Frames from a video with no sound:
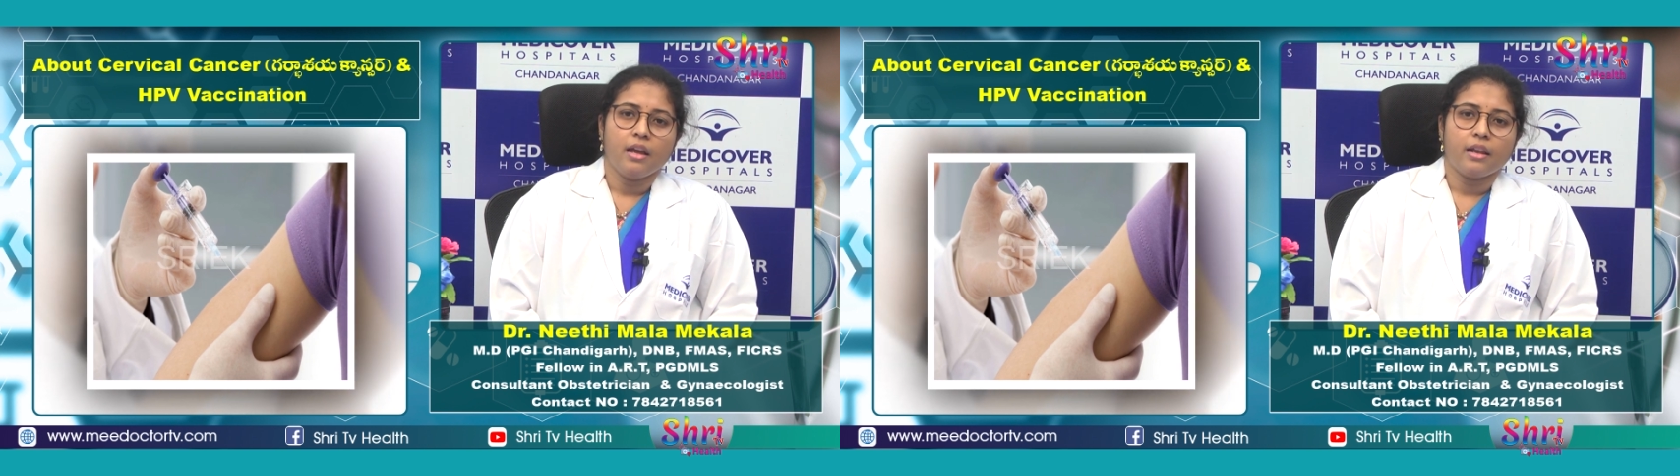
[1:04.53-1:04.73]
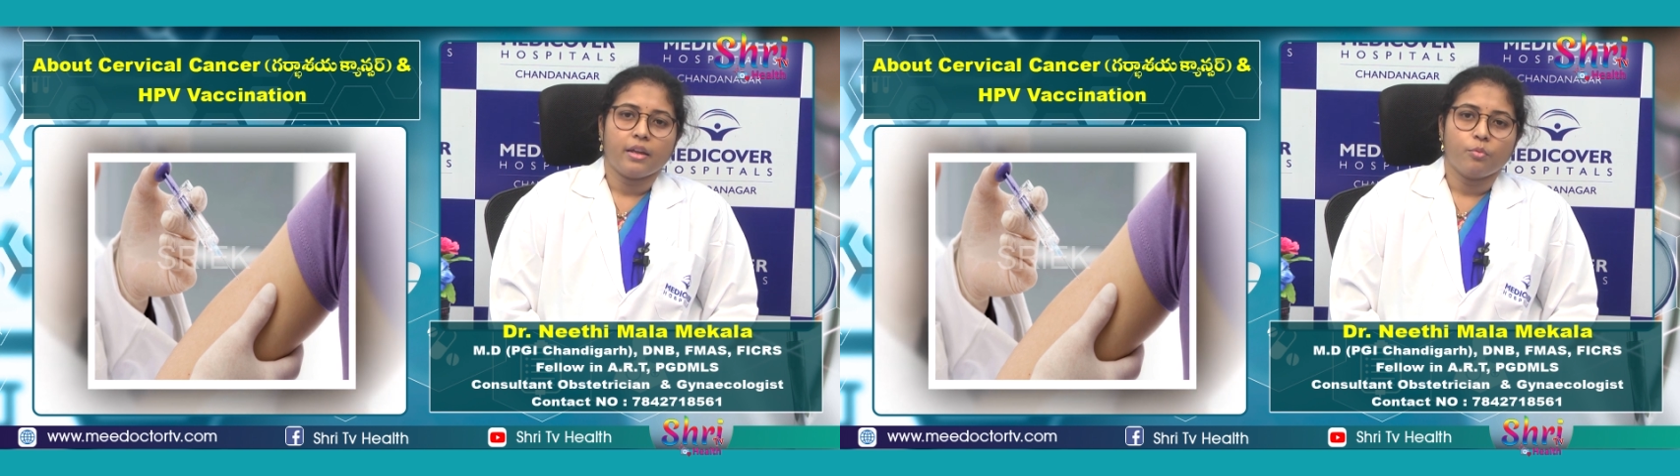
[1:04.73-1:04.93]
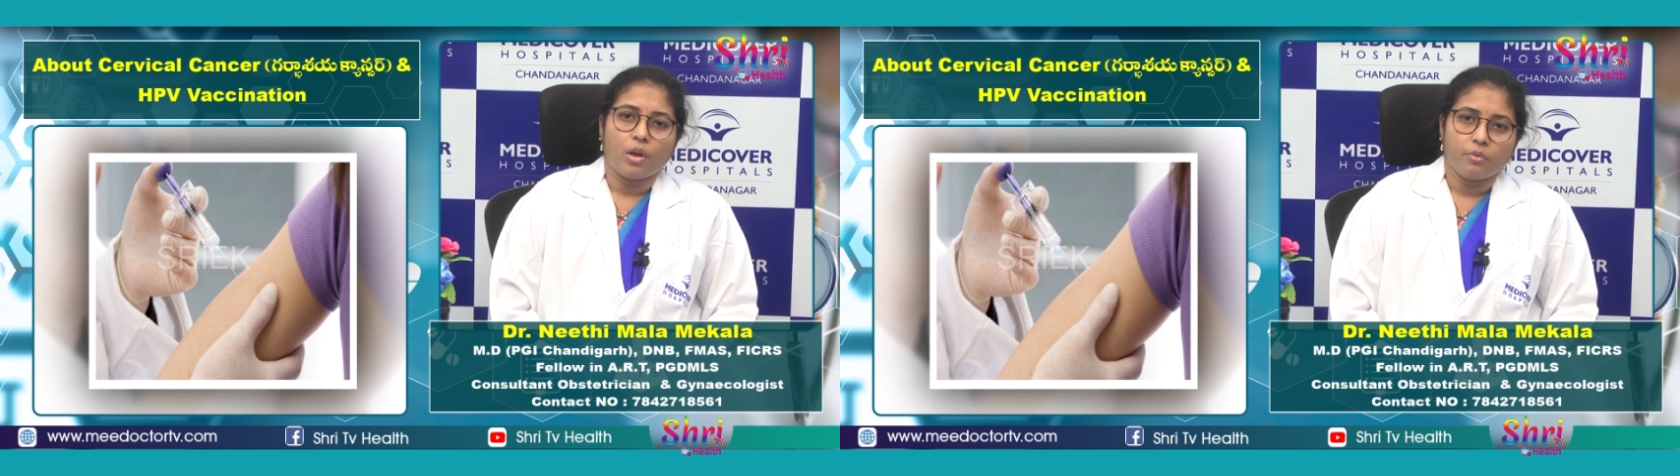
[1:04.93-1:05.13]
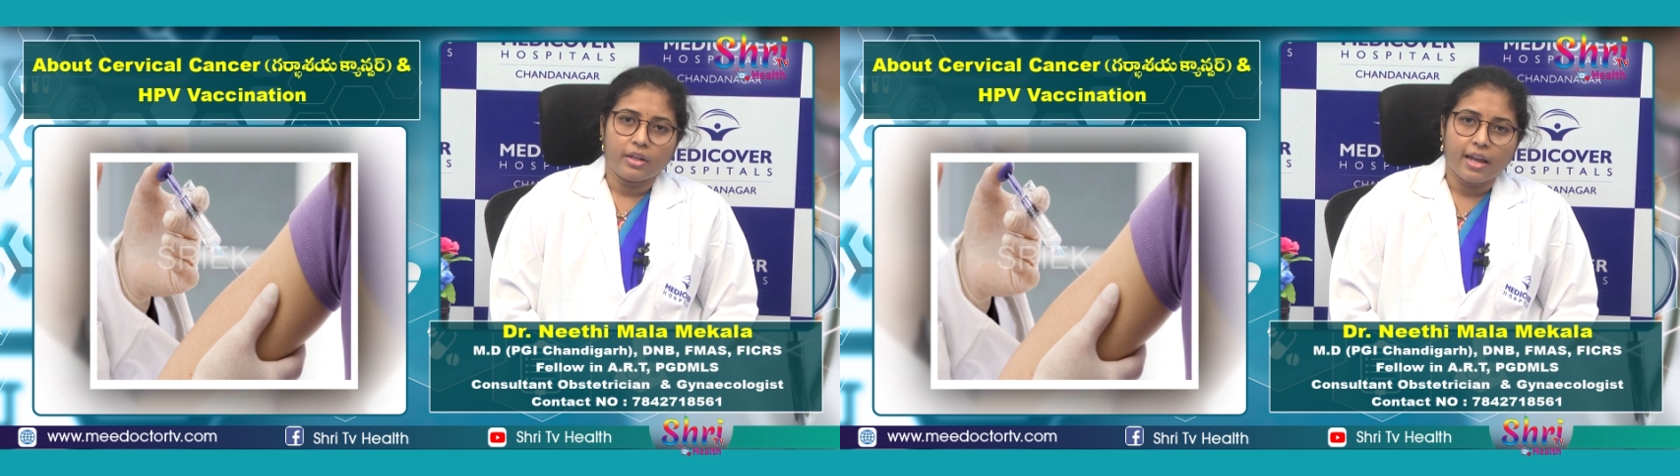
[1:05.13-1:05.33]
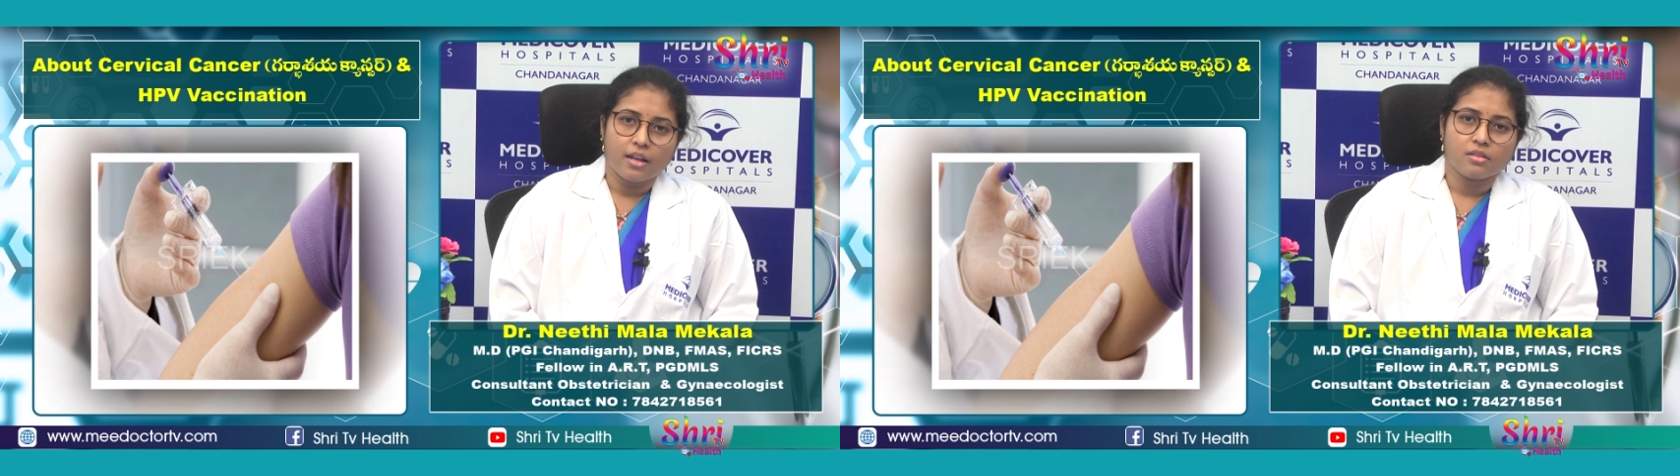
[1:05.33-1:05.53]
like
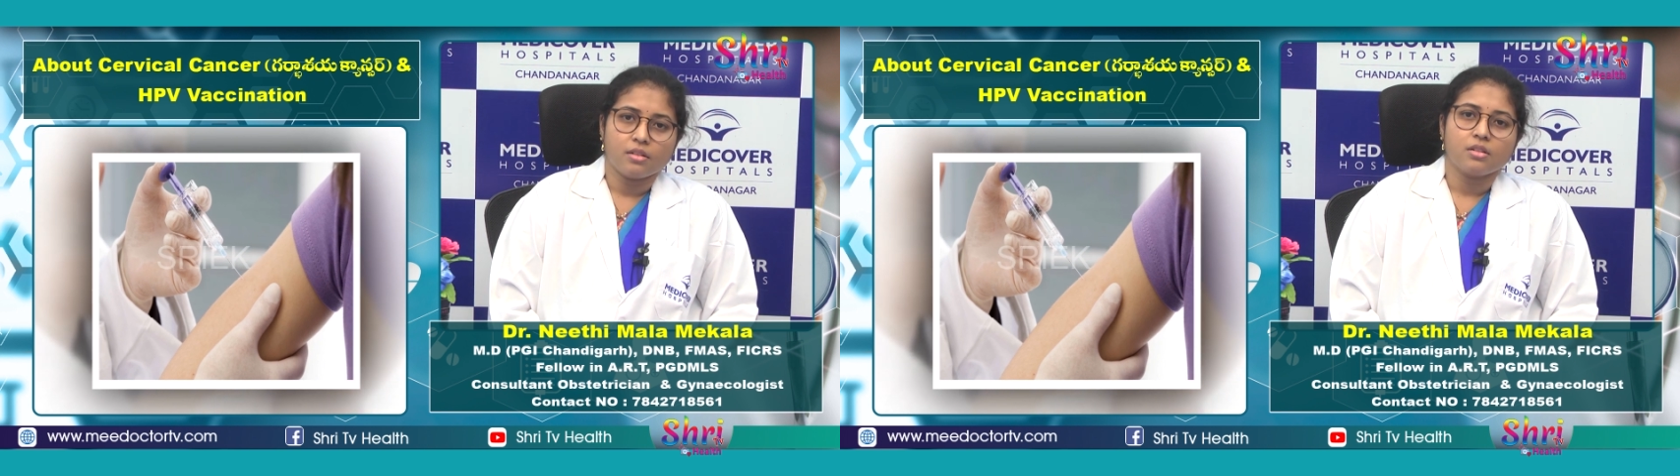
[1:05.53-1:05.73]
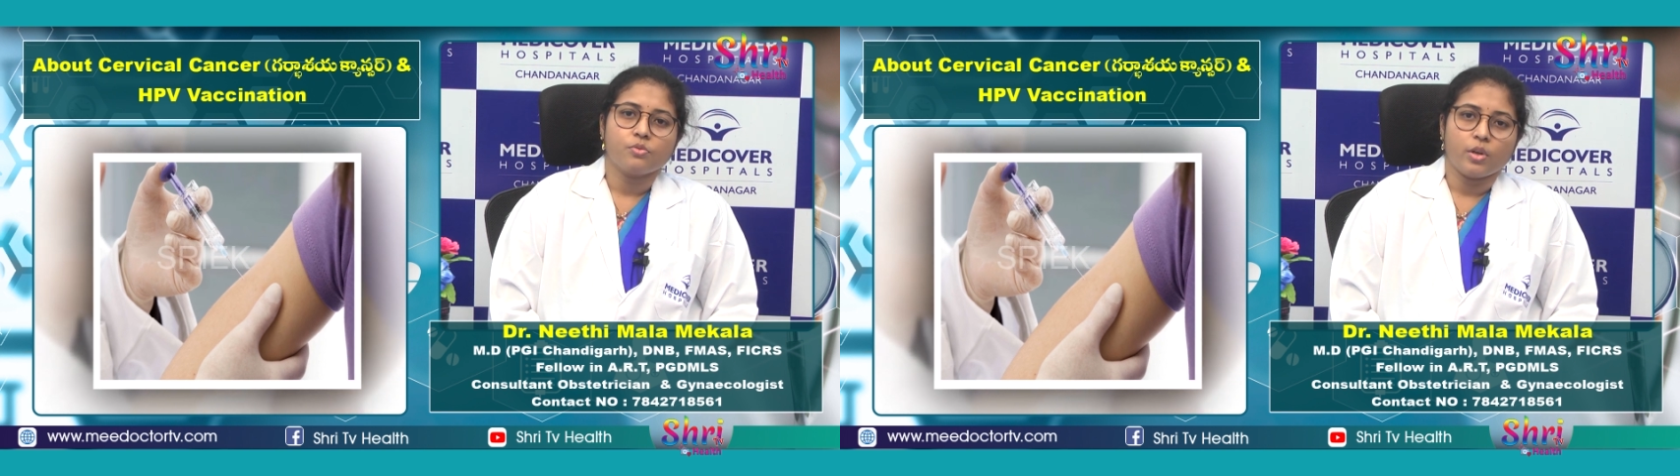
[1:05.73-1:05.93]
vulval cancers,